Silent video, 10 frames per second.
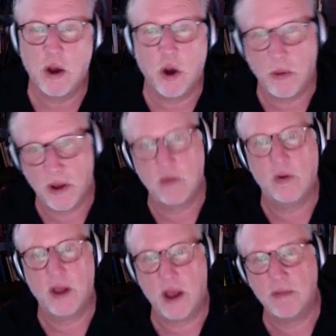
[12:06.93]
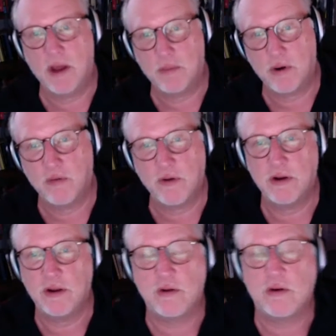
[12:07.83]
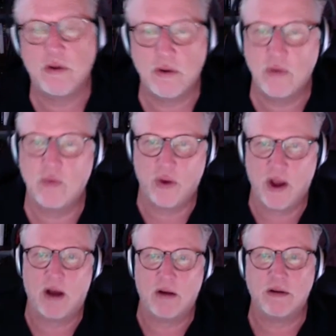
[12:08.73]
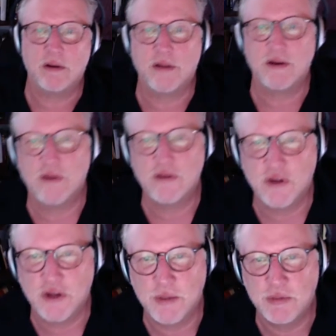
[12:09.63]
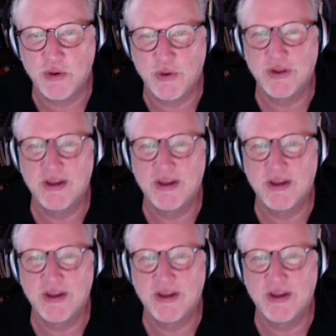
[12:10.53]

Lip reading: Oh, by the way, I'm not perfect, neither are you. Wow, there's a deep truth,